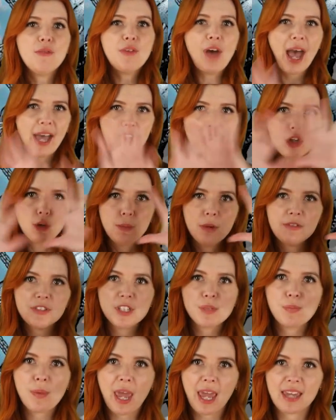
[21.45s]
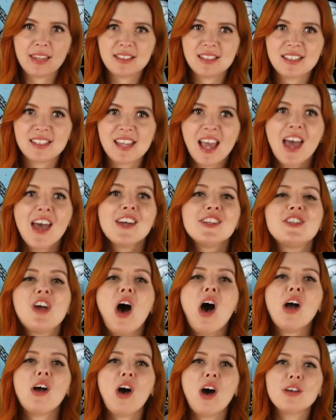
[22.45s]
the vacuum of space.
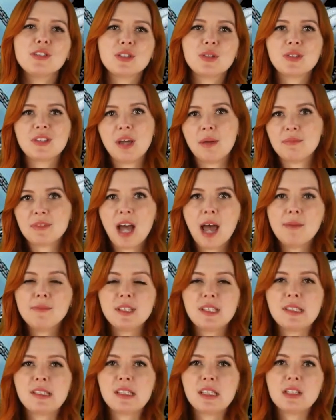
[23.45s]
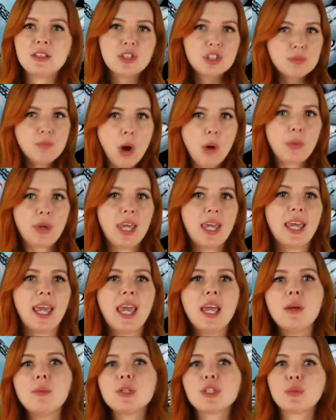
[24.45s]
Dog also sometimes is seen smoking
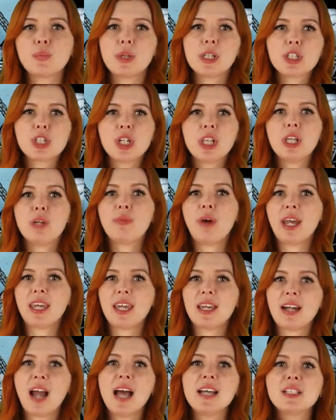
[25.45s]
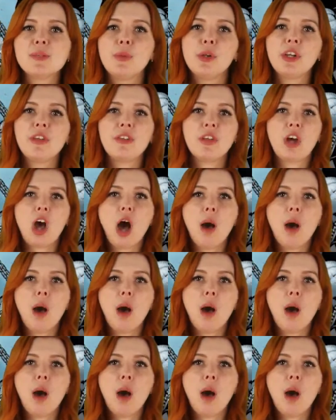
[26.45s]
and was originally recognizable in the